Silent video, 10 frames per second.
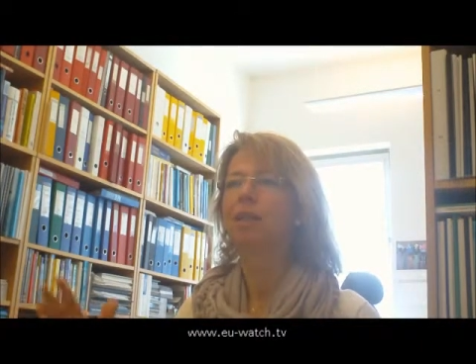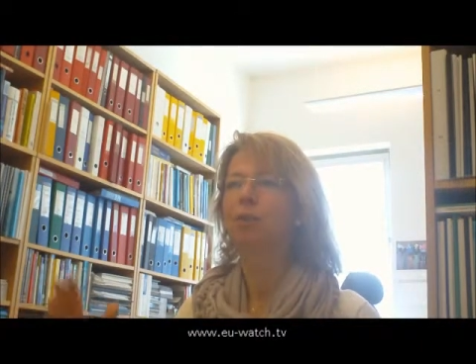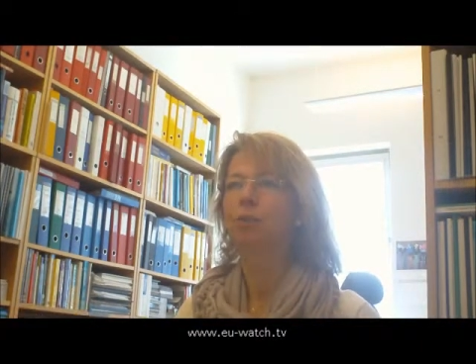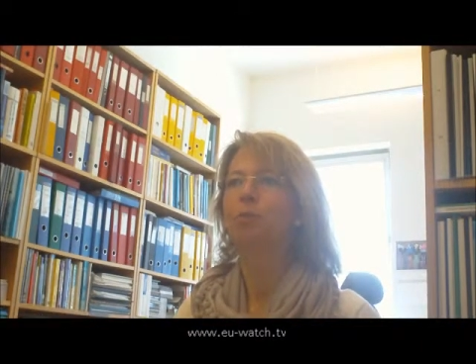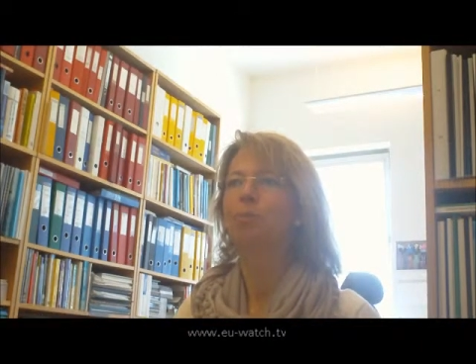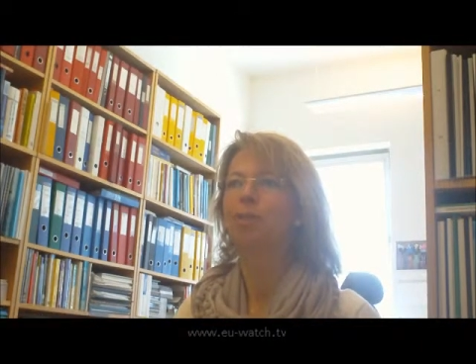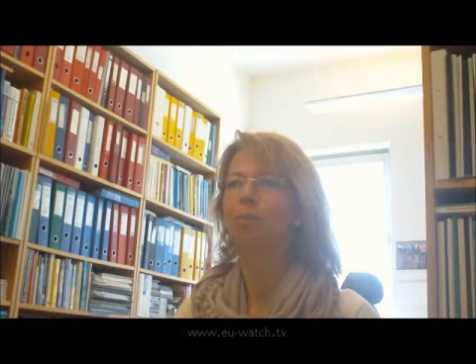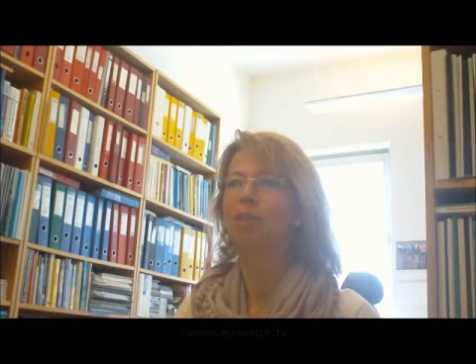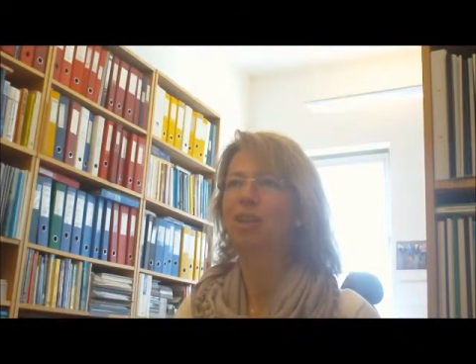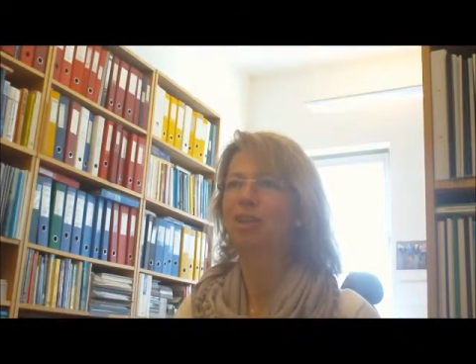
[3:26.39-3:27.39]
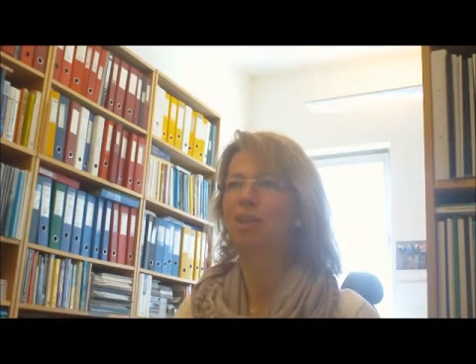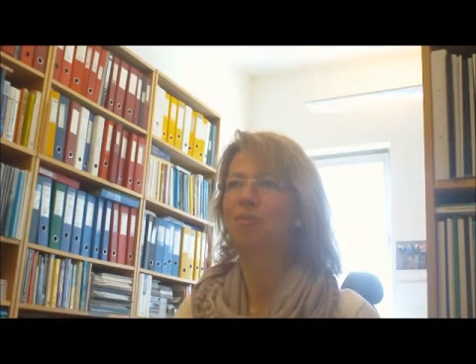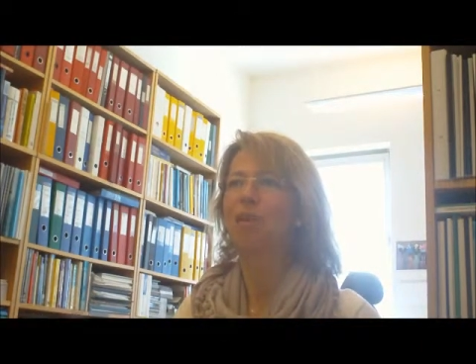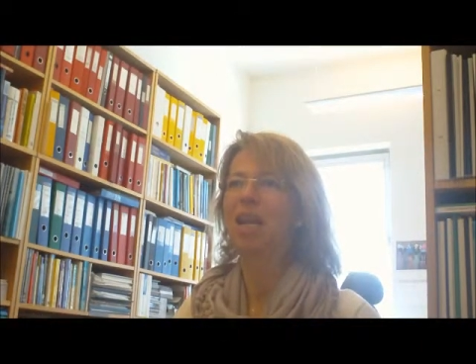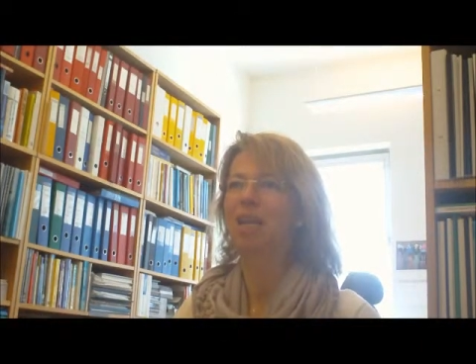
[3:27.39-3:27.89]
to
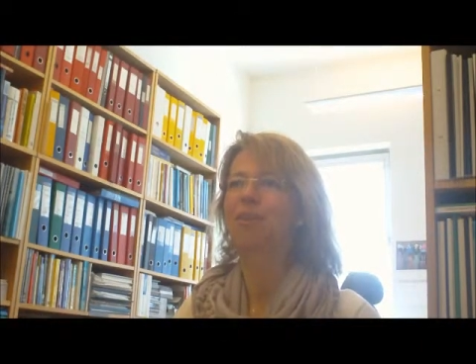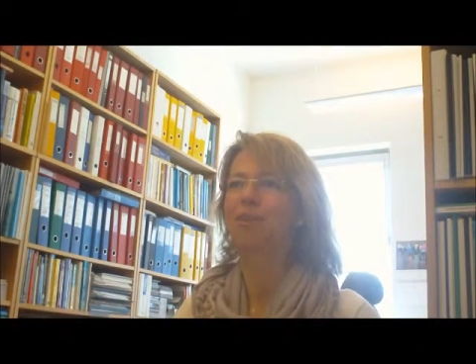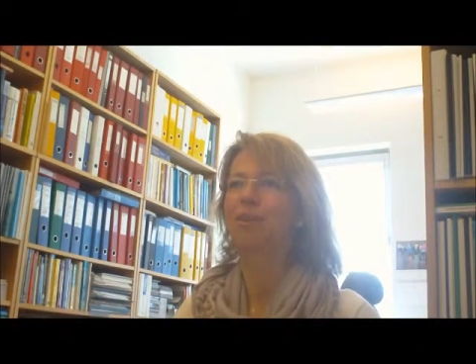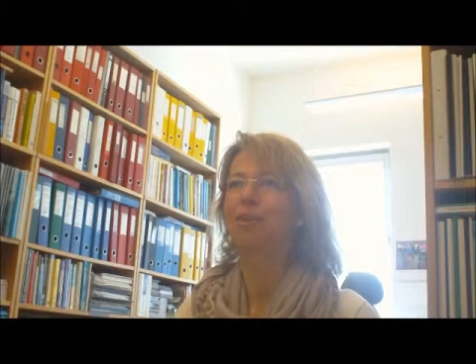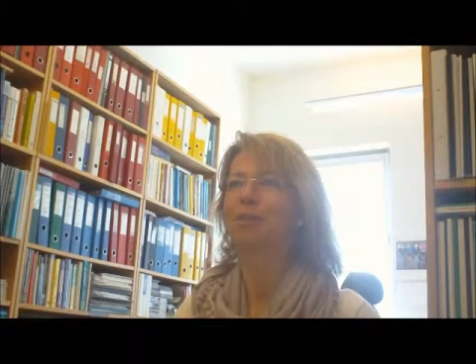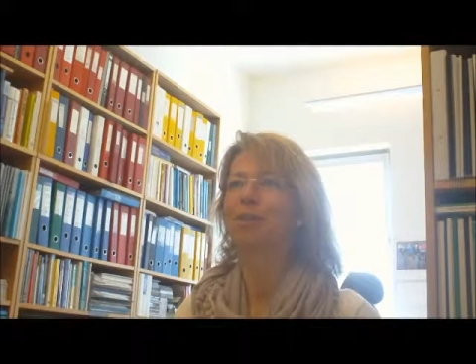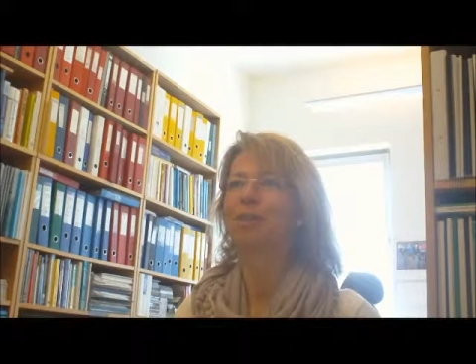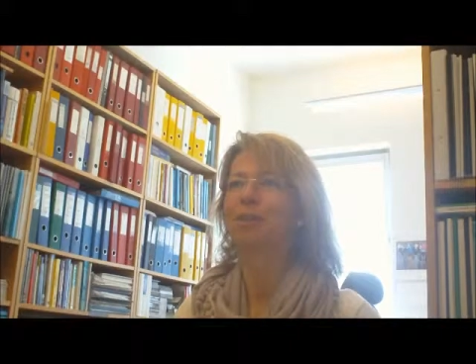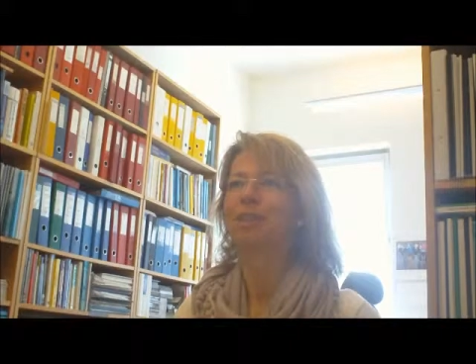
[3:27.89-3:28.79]
precipitation when it occurs.